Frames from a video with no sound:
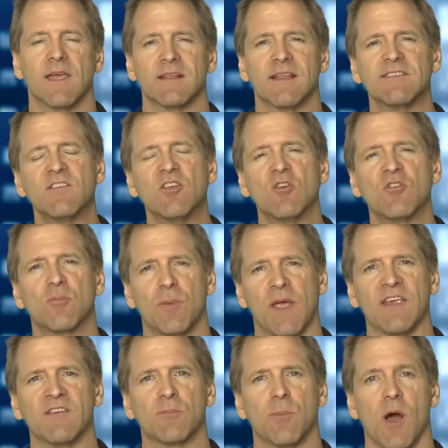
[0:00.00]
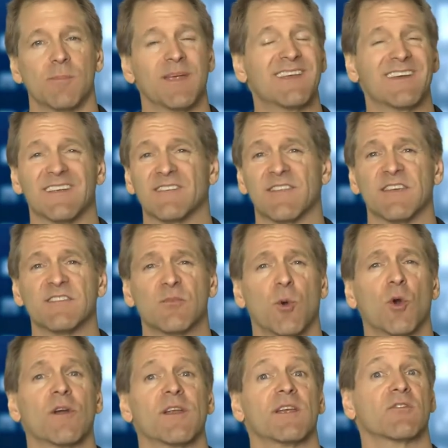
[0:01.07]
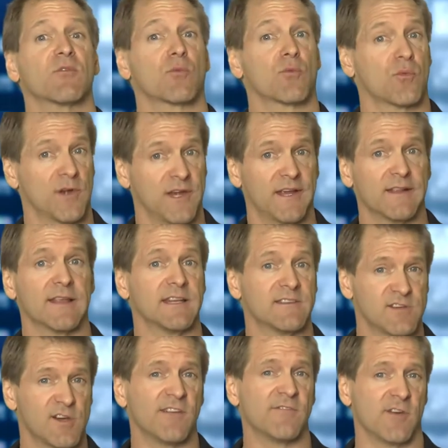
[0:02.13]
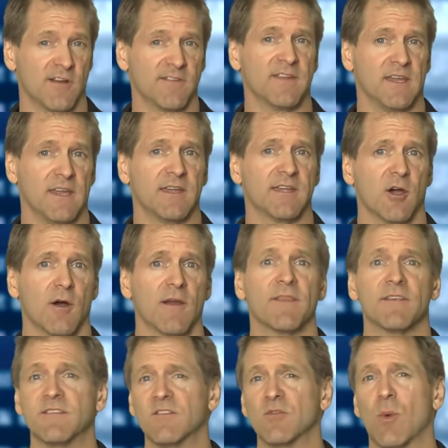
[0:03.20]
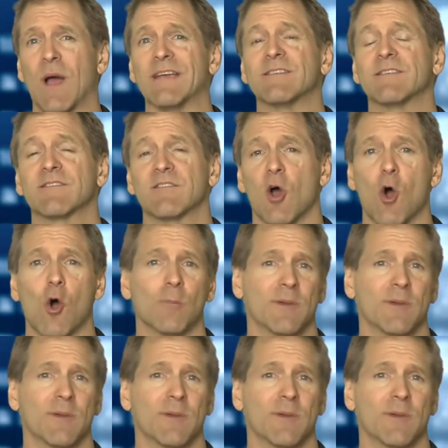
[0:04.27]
Let's use baseball because this sport is really tough on the ego, and this is why so